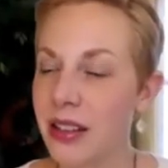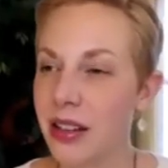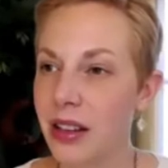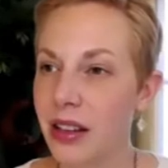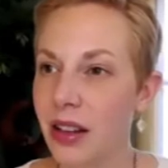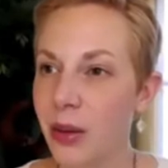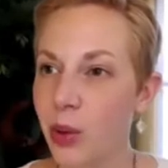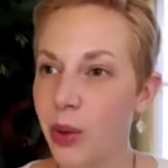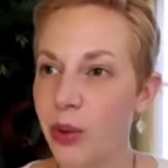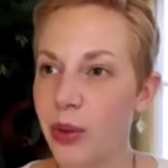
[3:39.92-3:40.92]

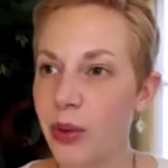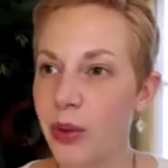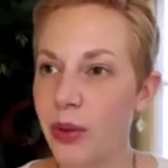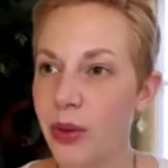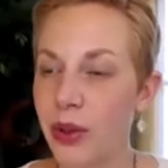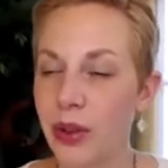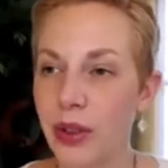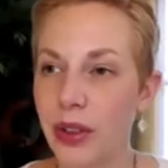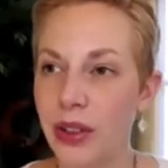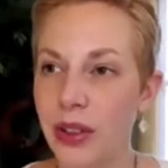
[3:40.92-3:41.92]

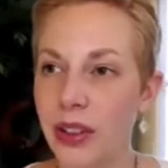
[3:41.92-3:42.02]
[no speech]